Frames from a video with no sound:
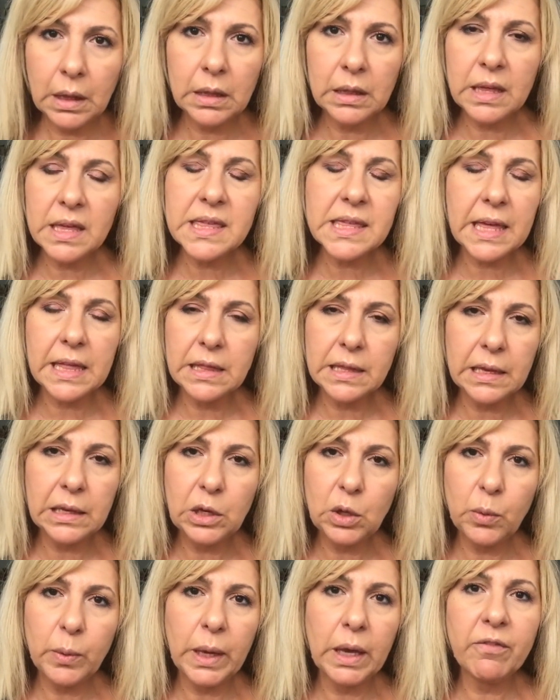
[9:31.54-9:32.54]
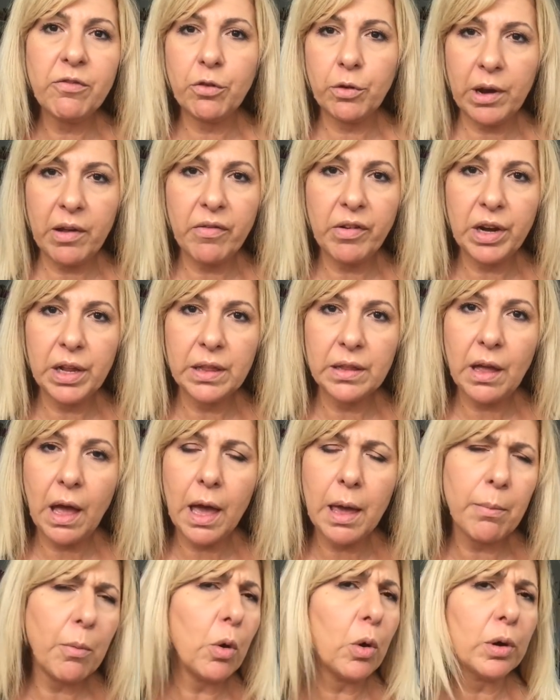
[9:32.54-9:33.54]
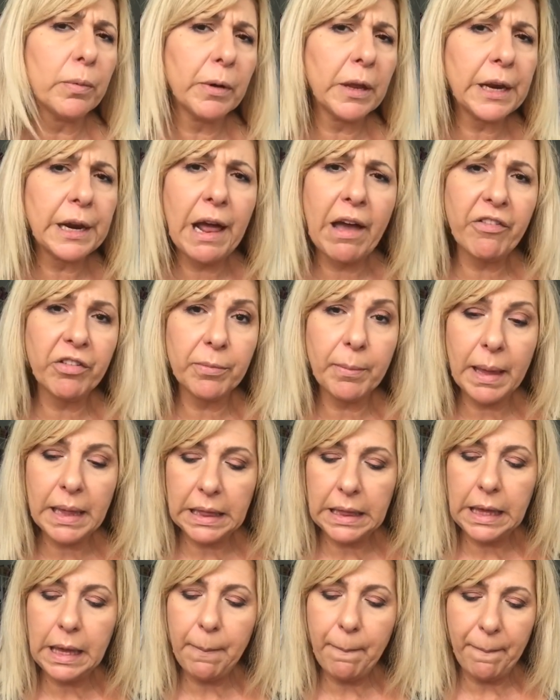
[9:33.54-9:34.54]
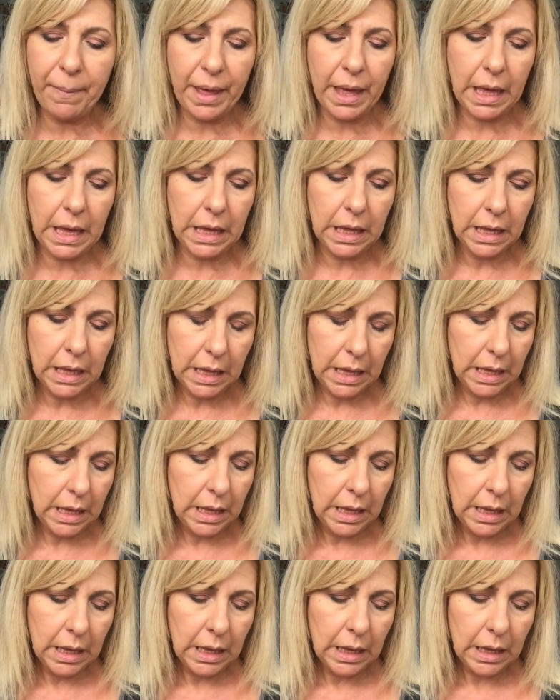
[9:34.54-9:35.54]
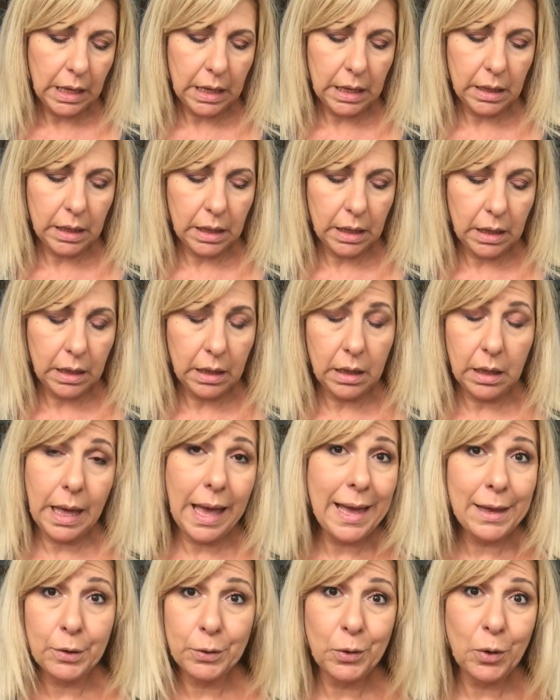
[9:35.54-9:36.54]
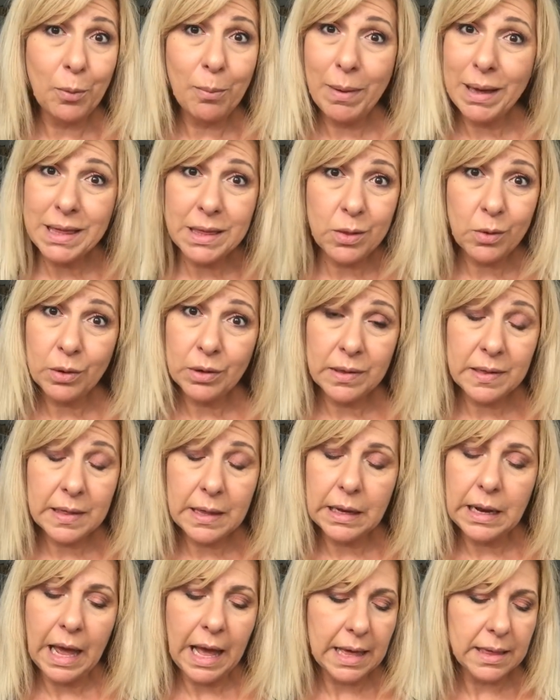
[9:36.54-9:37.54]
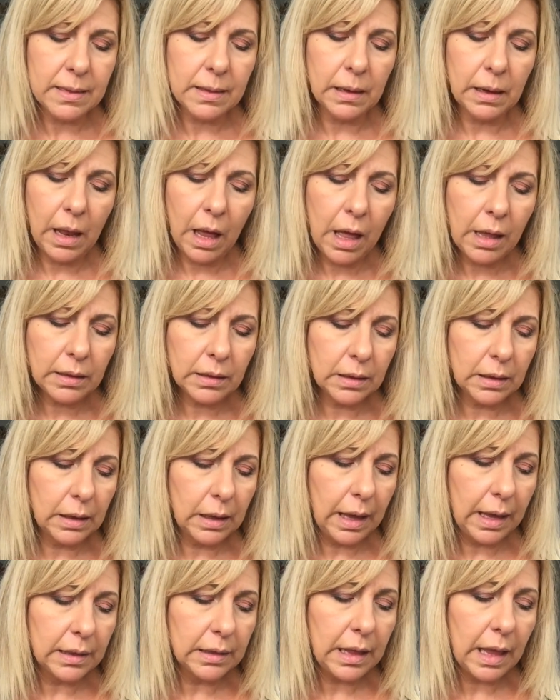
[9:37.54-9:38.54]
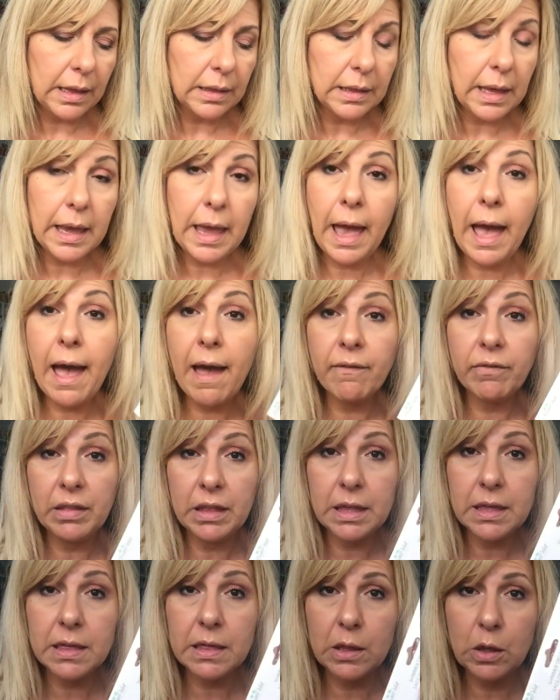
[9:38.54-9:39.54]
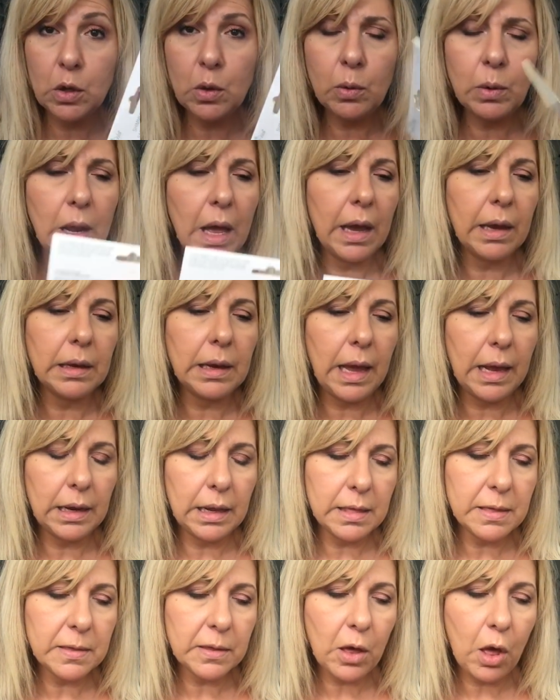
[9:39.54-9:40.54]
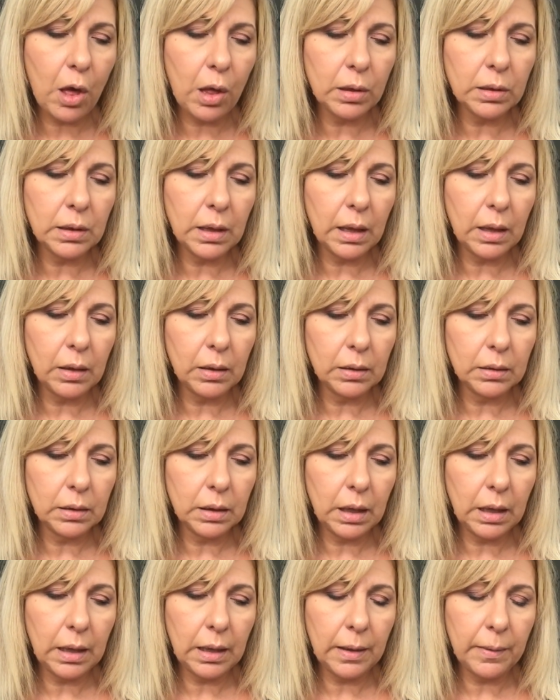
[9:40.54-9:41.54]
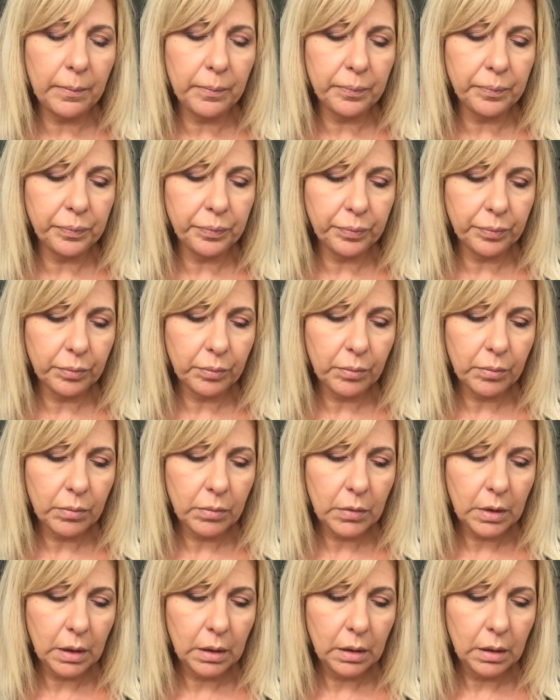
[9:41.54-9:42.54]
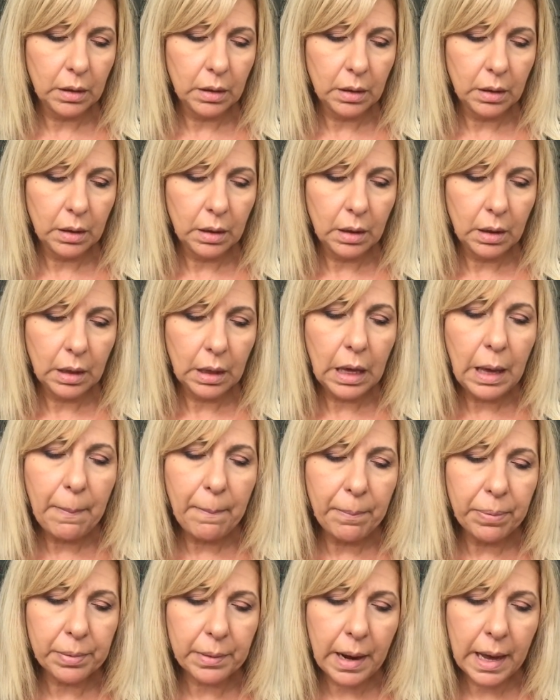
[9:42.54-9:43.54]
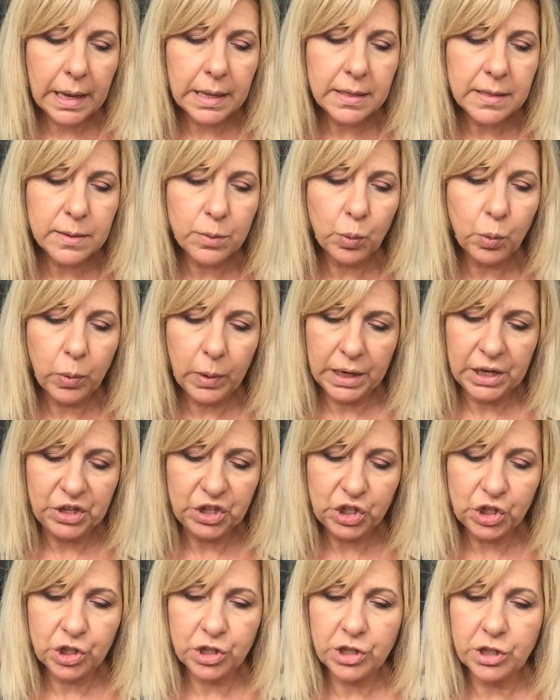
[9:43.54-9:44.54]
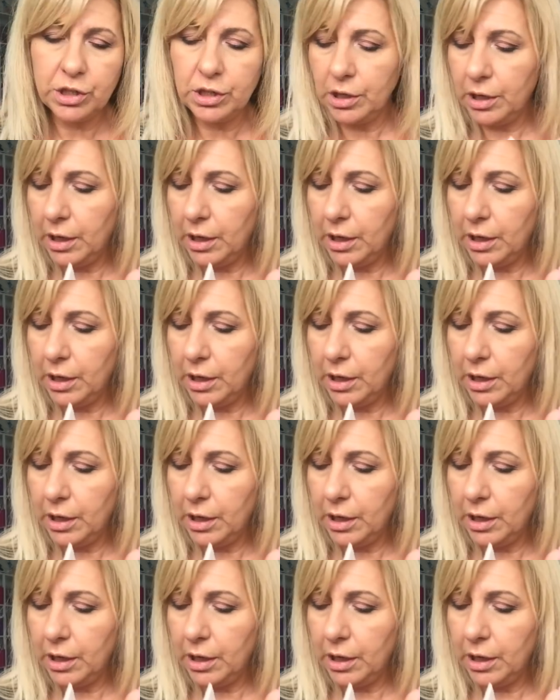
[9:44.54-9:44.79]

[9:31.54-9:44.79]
discontinuing Forever in Time or Craft Medley, but I don't know, my store still has a lot. And then they have this new line and it's called um, A Bride's Wish.